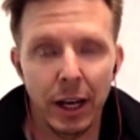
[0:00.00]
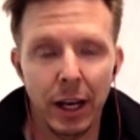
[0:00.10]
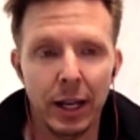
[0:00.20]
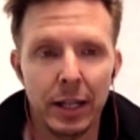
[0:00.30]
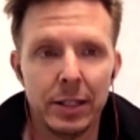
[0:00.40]

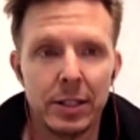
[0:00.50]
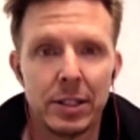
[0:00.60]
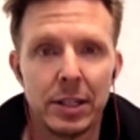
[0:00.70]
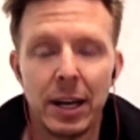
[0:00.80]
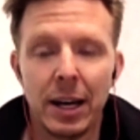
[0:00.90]

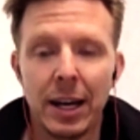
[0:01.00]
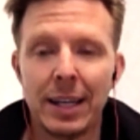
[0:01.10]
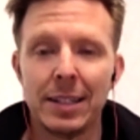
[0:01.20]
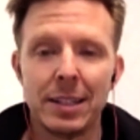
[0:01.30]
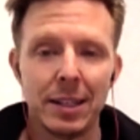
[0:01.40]
And I
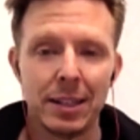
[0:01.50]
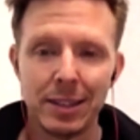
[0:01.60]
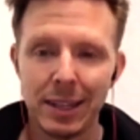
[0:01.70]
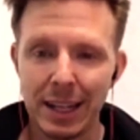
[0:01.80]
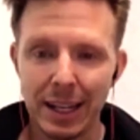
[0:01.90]
get to
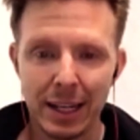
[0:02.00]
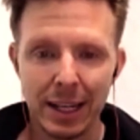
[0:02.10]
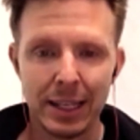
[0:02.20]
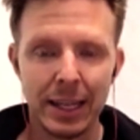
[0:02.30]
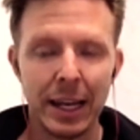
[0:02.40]

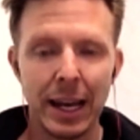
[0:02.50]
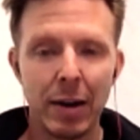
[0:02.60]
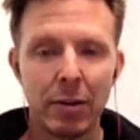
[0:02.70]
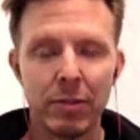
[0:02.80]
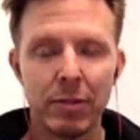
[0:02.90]
get
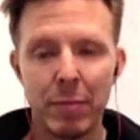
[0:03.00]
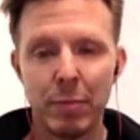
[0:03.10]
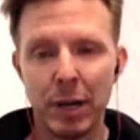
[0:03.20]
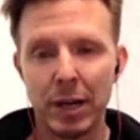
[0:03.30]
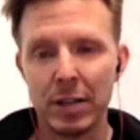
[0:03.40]
out of
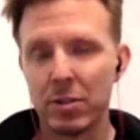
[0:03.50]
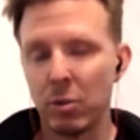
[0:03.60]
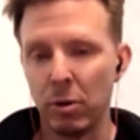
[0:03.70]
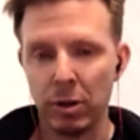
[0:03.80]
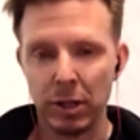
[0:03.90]
that
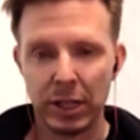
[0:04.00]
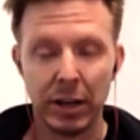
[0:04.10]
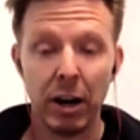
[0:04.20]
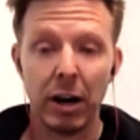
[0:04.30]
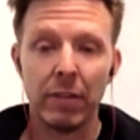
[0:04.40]
bus or
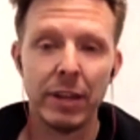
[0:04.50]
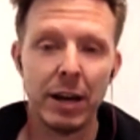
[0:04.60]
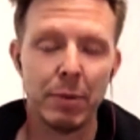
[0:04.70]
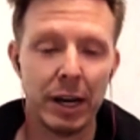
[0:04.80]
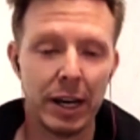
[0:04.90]
get off
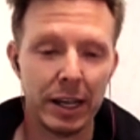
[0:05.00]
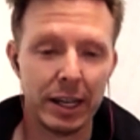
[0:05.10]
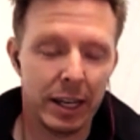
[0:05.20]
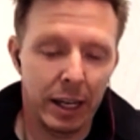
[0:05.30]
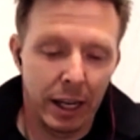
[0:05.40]
that
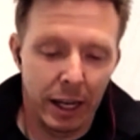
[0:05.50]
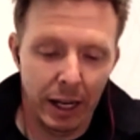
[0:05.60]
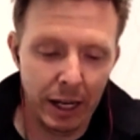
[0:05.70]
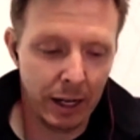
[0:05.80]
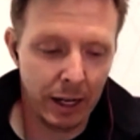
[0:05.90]
bike
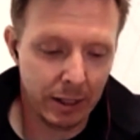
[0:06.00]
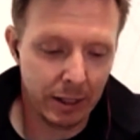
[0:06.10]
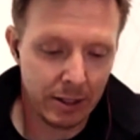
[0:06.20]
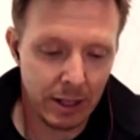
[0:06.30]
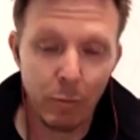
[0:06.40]

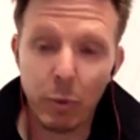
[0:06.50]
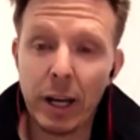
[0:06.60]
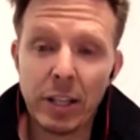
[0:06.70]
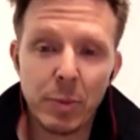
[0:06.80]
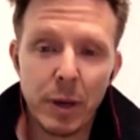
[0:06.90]
and
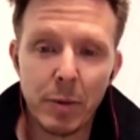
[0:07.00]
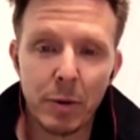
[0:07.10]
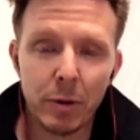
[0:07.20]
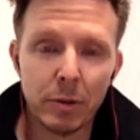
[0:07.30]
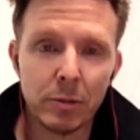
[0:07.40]
embrace
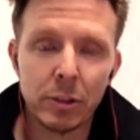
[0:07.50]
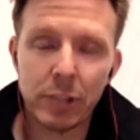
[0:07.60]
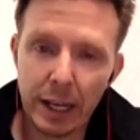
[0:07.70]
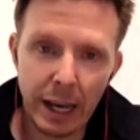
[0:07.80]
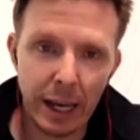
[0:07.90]
people,
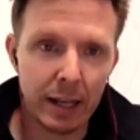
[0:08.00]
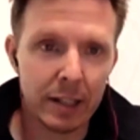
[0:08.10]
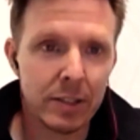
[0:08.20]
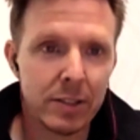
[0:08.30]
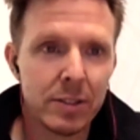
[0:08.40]
shake
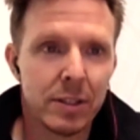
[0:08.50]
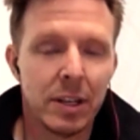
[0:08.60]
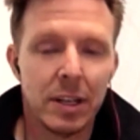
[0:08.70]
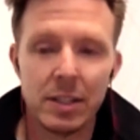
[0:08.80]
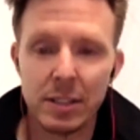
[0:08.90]
hands,
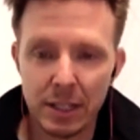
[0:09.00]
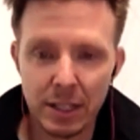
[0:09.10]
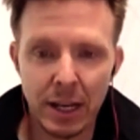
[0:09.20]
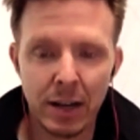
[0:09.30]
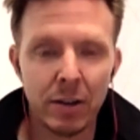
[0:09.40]

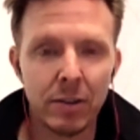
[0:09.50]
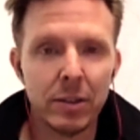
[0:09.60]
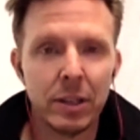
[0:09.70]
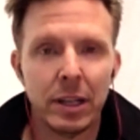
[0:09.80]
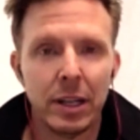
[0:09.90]
sit
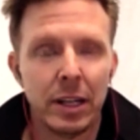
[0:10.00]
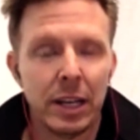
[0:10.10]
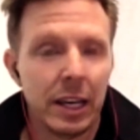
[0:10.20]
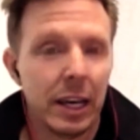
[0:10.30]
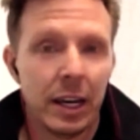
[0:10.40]
down, and
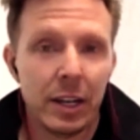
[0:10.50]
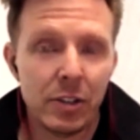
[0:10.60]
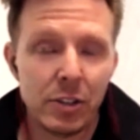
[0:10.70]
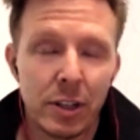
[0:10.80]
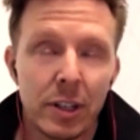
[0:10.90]

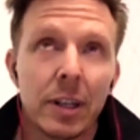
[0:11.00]
engage